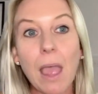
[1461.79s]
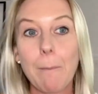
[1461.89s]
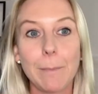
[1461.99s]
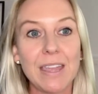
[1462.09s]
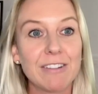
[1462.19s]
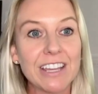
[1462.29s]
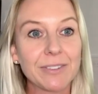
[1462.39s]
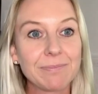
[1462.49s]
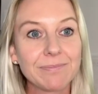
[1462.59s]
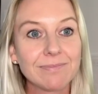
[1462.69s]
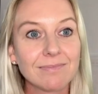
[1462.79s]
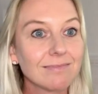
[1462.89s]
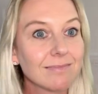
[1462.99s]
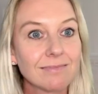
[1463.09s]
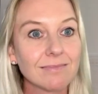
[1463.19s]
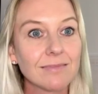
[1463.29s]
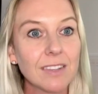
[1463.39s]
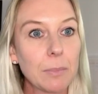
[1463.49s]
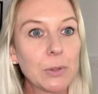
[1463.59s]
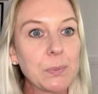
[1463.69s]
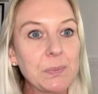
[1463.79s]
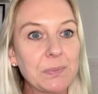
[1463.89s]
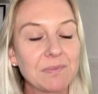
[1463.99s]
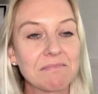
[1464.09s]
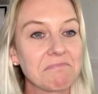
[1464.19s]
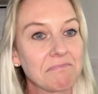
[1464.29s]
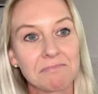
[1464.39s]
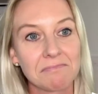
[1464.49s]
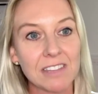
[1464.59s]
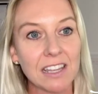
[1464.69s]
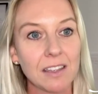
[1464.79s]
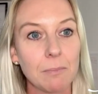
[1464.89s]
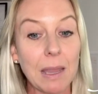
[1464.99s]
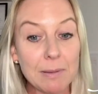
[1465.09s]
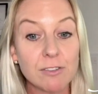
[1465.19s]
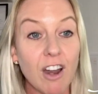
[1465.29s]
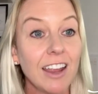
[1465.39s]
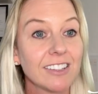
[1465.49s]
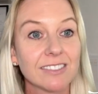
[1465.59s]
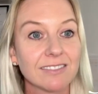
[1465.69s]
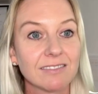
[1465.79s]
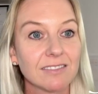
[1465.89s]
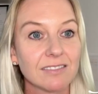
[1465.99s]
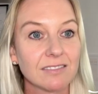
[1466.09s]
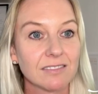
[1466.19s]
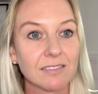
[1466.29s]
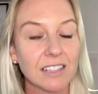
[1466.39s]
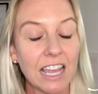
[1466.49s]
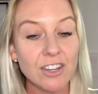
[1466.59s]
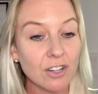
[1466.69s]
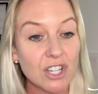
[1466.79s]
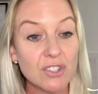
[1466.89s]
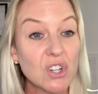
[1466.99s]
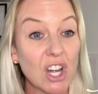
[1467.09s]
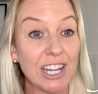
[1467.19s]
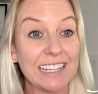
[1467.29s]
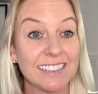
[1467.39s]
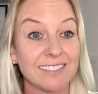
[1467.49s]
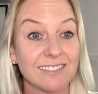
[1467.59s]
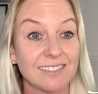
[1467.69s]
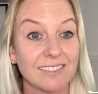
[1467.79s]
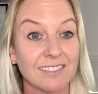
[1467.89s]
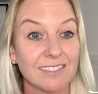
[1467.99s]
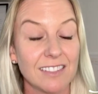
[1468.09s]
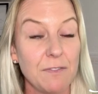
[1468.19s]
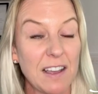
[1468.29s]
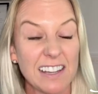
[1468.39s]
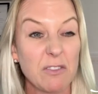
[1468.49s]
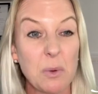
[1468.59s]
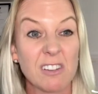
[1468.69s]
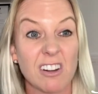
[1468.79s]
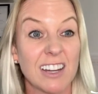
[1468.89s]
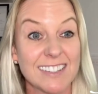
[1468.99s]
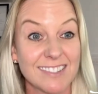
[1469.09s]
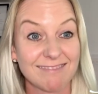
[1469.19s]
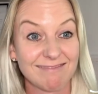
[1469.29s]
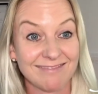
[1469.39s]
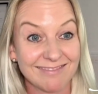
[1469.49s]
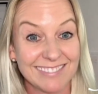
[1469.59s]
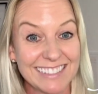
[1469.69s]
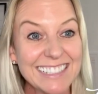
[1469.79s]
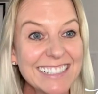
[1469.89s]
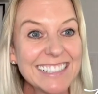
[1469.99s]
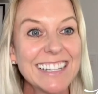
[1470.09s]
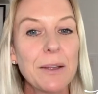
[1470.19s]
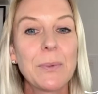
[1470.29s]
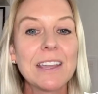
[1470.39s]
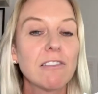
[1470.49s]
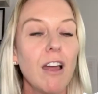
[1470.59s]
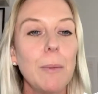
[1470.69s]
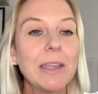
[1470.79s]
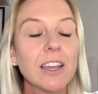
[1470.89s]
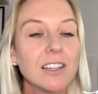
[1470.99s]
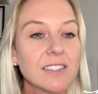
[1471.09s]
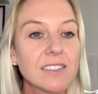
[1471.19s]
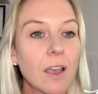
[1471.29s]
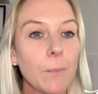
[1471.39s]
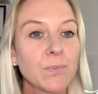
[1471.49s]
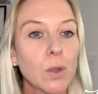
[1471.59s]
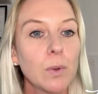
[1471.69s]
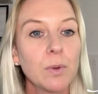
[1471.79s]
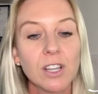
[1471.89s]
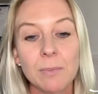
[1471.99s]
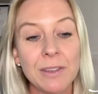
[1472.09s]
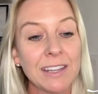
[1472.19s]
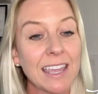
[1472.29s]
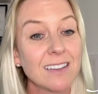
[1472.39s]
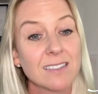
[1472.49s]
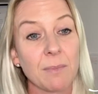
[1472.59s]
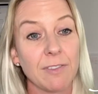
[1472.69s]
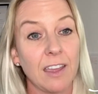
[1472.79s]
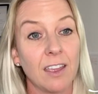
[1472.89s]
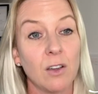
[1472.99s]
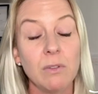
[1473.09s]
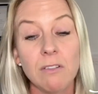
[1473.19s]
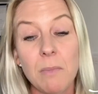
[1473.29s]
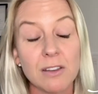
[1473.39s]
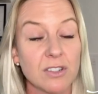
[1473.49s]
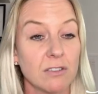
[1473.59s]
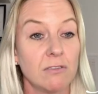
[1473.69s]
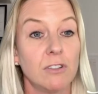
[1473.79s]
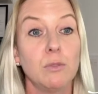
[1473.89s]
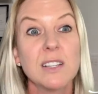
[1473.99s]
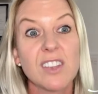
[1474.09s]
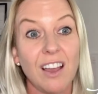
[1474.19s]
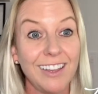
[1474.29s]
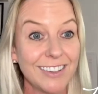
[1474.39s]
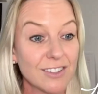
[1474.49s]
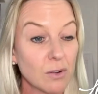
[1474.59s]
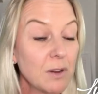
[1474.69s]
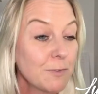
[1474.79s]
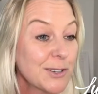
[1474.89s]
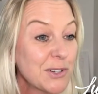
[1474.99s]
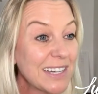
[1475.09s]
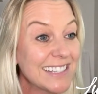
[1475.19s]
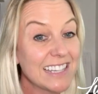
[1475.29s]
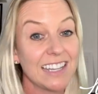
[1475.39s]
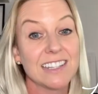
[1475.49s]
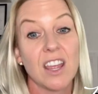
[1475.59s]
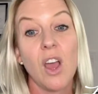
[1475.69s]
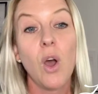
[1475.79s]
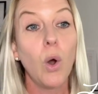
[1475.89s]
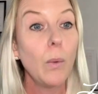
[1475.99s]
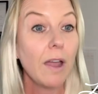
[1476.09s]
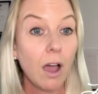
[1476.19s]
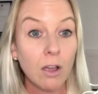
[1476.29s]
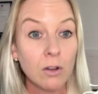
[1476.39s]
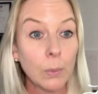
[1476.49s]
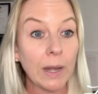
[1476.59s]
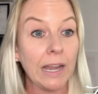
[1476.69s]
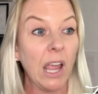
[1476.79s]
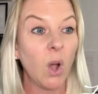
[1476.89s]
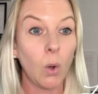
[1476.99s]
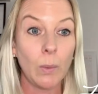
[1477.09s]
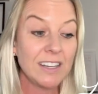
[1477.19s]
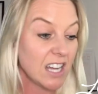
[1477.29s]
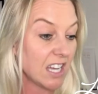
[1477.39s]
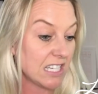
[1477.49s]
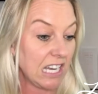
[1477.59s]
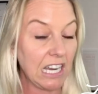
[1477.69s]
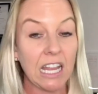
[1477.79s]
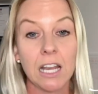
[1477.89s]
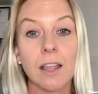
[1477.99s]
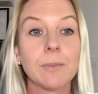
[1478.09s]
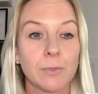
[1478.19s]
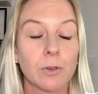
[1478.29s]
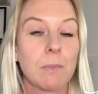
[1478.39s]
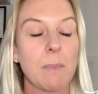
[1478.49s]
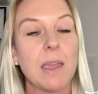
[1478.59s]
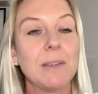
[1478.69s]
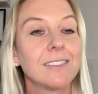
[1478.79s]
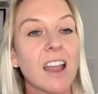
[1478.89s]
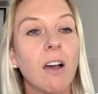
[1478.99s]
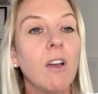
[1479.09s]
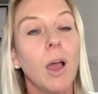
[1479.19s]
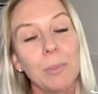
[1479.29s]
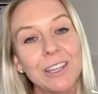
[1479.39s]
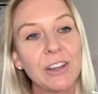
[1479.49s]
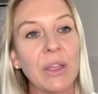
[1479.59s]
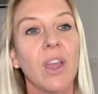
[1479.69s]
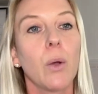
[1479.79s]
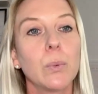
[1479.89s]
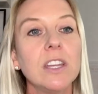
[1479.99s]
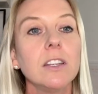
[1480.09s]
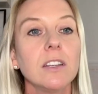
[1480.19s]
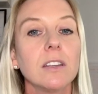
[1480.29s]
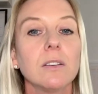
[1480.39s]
Period. Simple. Babies cry. And young children cry. In fact, everyone cries. We cry because we want to communicate something, or we're emotional, or we're tired, or we're frustrated, or we're hungry, or we're dirty. I'm talking about babies now. But, you know, we